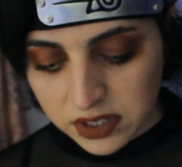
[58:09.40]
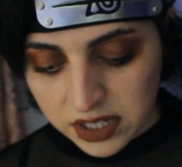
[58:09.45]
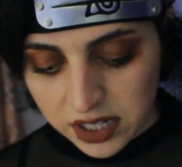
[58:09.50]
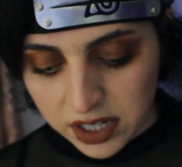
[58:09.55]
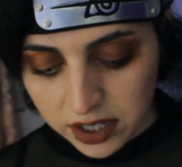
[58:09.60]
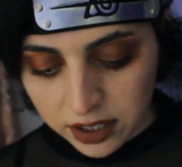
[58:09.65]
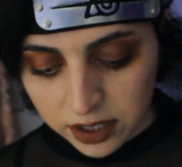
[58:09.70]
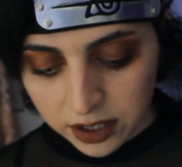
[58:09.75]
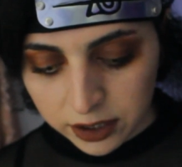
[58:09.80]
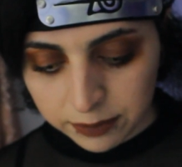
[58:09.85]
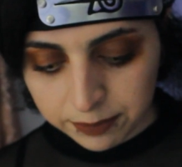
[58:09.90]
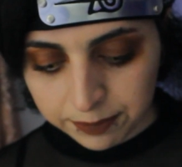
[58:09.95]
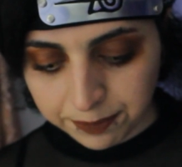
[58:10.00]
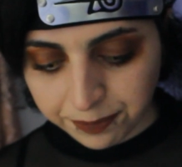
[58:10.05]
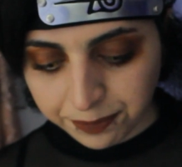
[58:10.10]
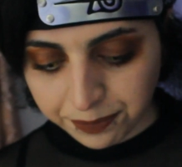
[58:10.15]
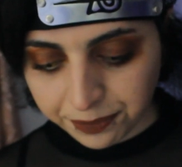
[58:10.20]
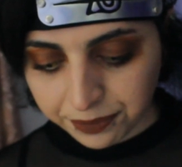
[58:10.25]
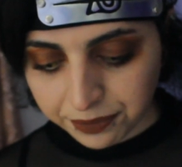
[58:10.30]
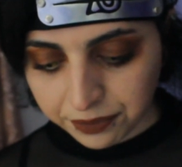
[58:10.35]
here.
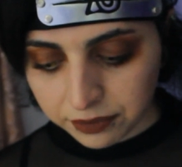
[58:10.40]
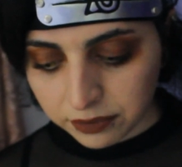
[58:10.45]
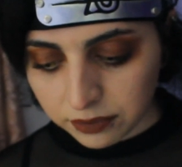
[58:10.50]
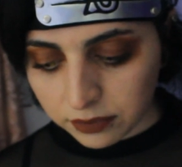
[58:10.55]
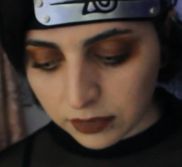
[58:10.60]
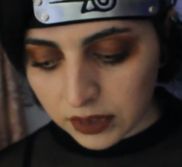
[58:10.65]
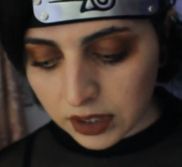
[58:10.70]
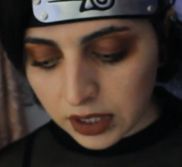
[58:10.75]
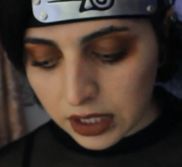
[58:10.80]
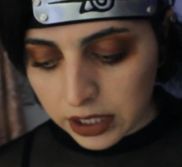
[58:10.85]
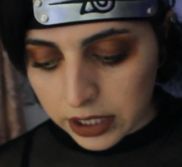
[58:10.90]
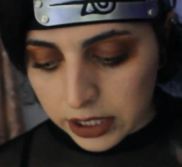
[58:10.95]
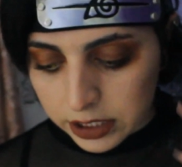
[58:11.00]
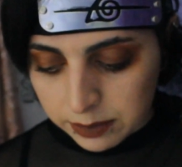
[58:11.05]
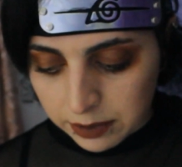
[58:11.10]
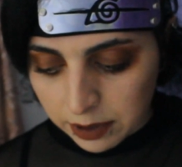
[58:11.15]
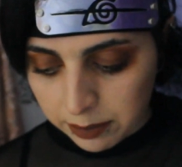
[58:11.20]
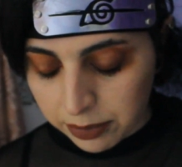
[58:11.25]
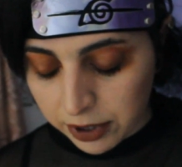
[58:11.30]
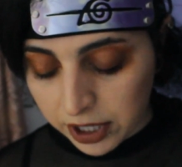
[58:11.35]

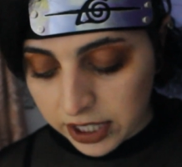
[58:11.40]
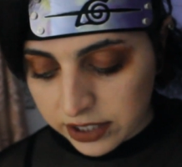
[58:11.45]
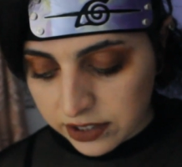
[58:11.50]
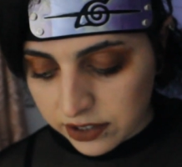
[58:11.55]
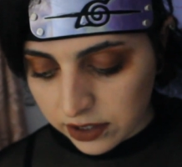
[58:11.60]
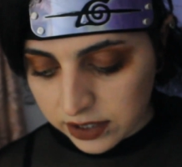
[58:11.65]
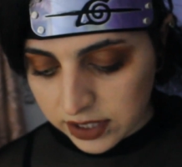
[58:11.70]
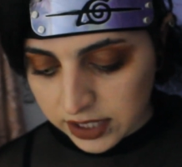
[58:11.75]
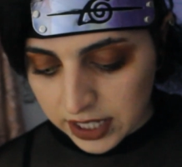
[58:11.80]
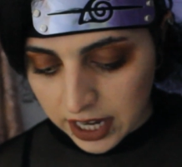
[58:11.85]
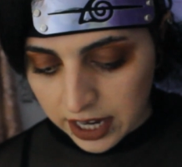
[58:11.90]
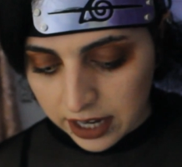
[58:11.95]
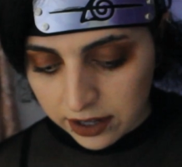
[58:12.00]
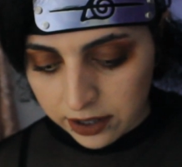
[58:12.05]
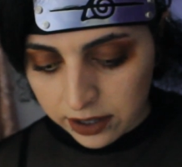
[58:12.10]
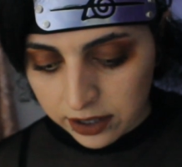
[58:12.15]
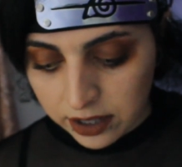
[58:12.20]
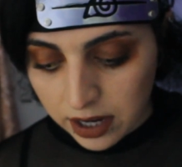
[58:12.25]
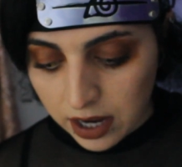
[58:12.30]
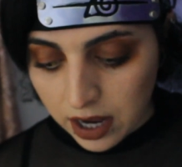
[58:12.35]
So my brain's all
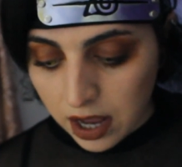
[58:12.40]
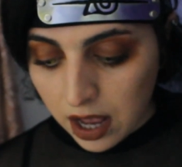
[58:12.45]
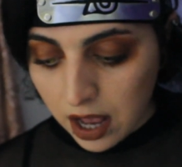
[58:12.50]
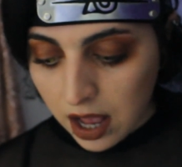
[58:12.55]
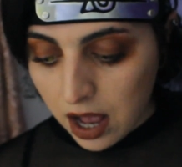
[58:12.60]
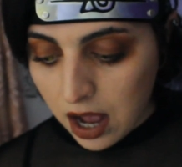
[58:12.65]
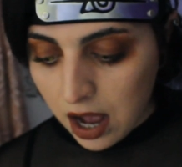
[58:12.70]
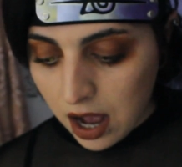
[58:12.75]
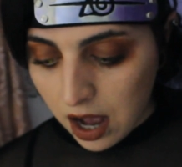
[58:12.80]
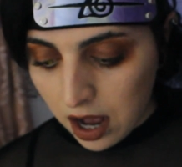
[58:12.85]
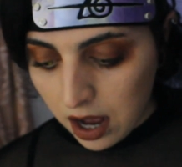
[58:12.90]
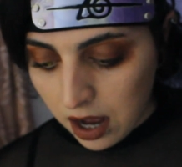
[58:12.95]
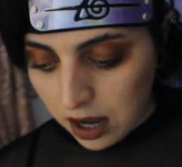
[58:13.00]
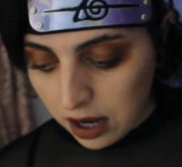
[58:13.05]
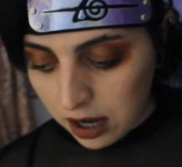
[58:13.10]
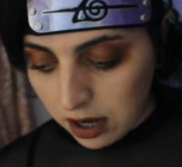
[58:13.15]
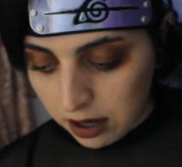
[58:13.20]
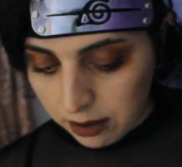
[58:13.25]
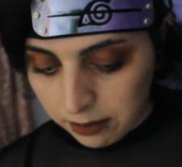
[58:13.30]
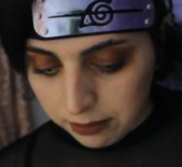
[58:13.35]
scattered.
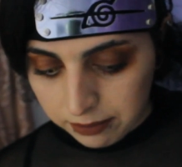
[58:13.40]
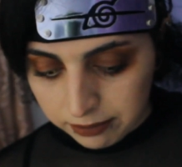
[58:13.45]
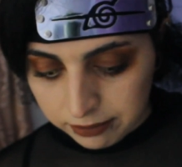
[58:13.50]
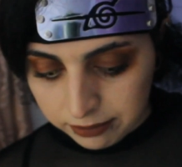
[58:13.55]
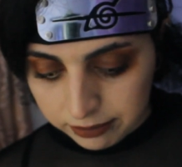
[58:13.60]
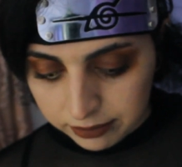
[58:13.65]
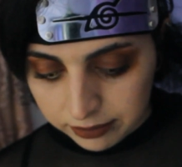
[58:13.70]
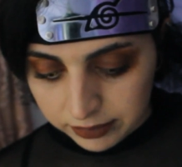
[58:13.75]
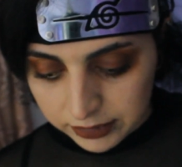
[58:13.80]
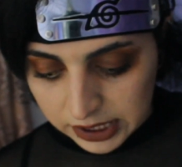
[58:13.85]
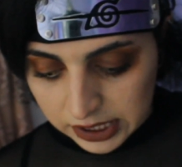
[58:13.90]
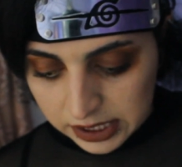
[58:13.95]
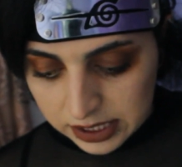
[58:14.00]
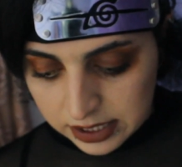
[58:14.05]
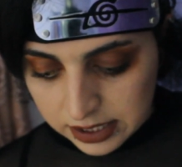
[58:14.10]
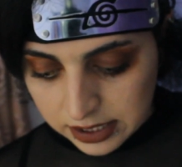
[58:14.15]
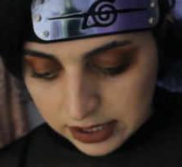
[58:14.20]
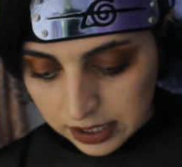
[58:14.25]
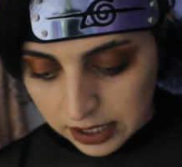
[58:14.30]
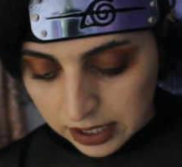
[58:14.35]
Let's
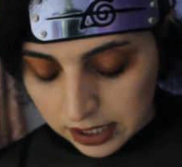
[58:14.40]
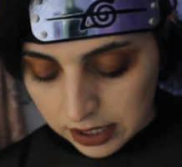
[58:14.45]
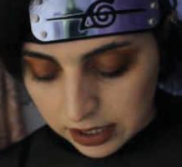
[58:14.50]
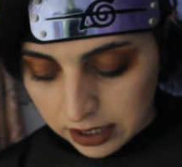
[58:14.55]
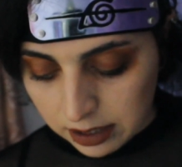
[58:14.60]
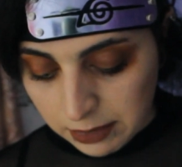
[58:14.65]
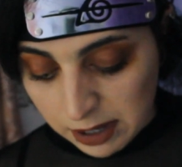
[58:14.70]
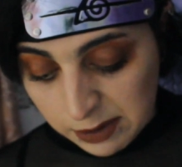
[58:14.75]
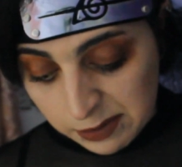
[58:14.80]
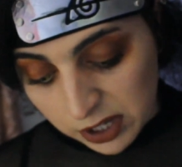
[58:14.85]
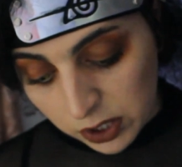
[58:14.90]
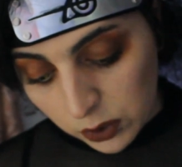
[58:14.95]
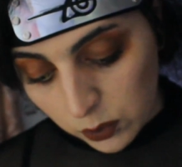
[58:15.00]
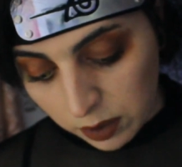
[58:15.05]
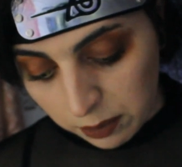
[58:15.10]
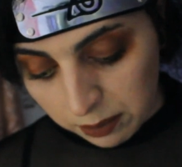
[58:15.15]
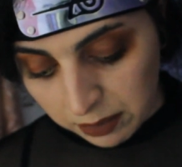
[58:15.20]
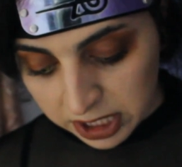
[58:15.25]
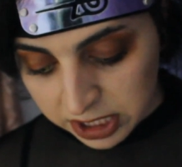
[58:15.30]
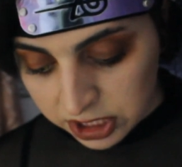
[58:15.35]
see. He made me
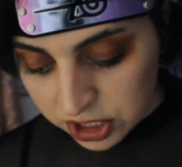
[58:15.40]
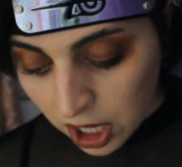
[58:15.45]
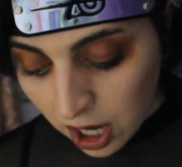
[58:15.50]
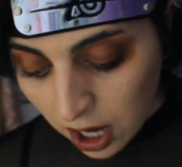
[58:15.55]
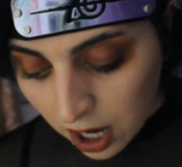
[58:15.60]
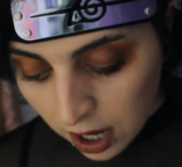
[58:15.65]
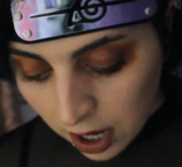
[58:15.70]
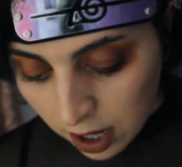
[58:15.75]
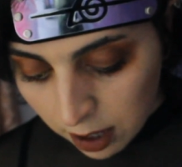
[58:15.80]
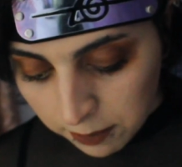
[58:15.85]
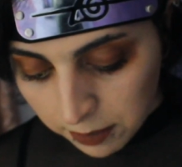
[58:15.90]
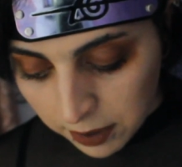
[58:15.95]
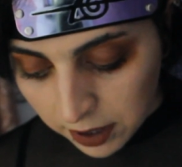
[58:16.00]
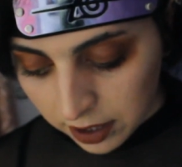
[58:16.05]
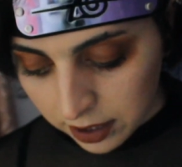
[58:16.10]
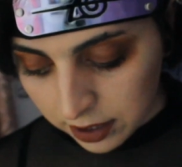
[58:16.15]
quit my job.